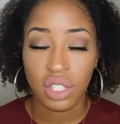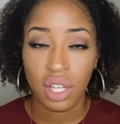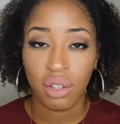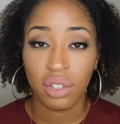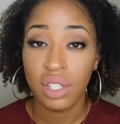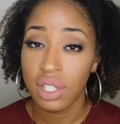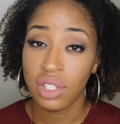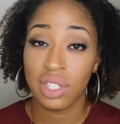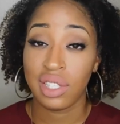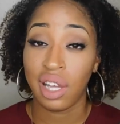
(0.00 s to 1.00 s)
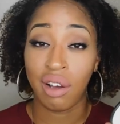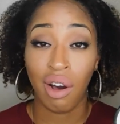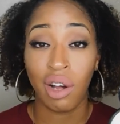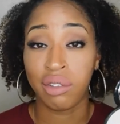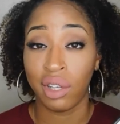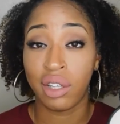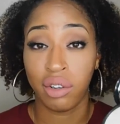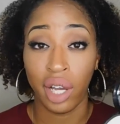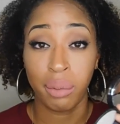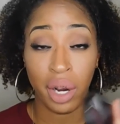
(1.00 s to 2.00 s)
So this is just like an all-around
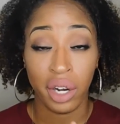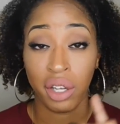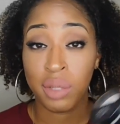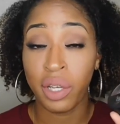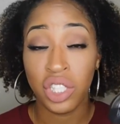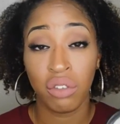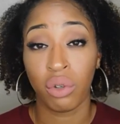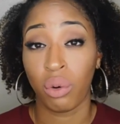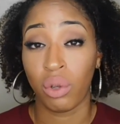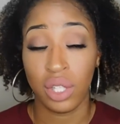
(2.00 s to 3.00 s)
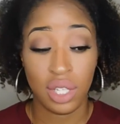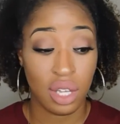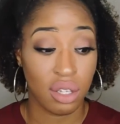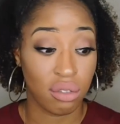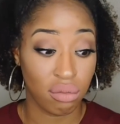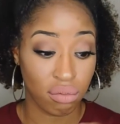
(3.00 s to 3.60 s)
great product, especially for oily skin.